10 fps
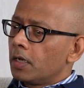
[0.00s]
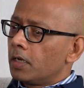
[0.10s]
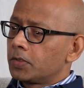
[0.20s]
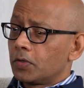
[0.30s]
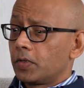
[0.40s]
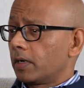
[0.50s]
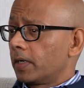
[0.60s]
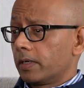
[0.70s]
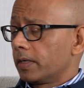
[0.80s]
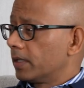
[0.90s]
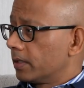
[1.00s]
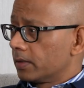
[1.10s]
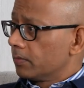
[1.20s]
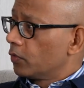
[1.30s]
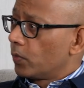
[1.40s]
So they are hearing that
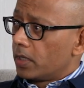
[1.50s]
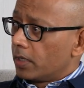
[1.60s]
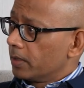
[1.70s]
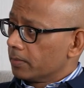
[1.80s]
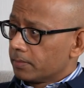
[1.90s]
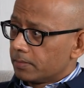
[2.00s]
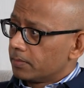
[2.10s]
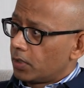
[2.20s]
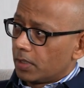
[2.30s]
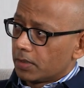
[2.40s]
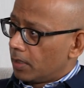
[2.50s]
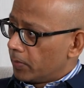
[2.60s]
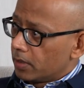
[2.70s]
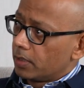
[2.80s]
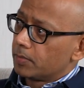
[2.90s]
when they talk
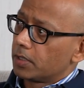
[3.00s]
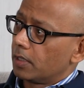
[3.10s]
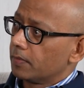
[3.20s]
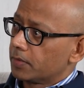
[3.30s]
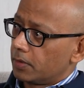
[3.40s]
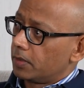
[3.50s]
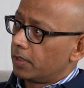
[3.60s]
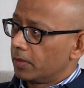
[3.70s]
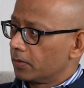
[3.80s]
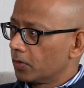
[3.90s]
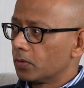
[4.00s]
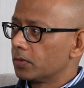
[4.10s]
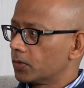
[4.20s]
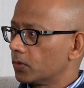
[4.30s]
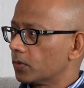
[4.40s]
among themselves or their
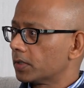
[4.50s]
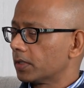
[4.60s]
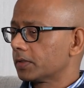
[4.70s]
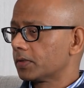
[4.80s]
own sources.